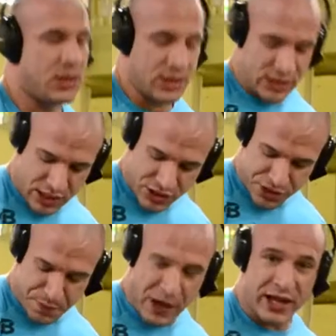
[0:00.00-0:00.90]
Because I can
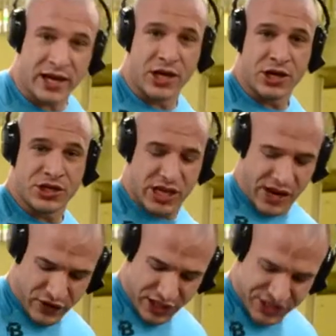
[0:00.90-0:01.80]
just barely,
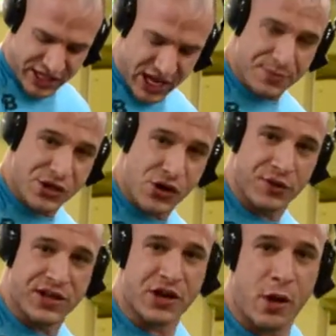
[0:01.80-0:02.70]
if you can see, I'm just
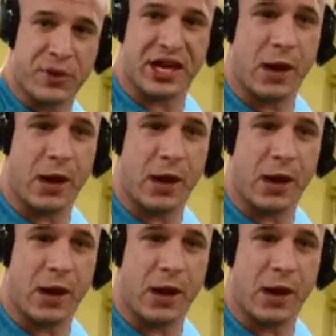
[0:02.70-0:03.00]
holding this on with a